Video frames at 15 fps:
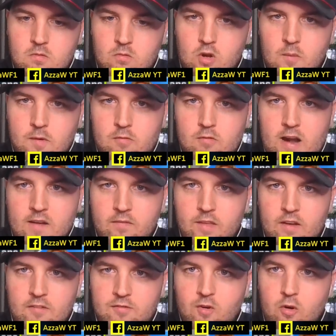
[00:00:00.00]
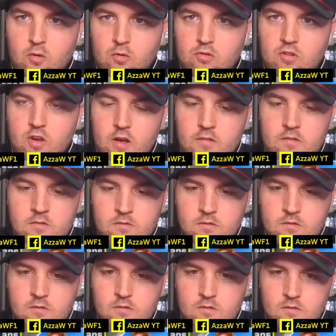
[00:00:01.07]
Coming round that final turn.
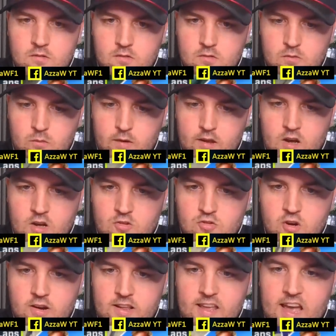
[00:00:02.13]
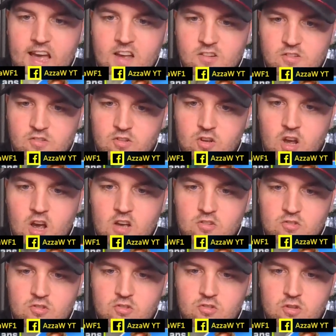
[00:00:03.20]
We are trying to catch. There's a car's
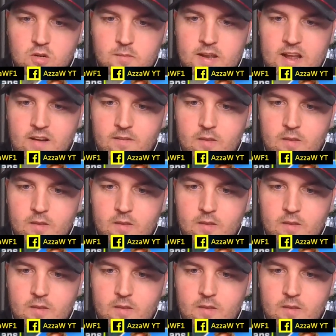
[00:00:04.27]
just coming out of the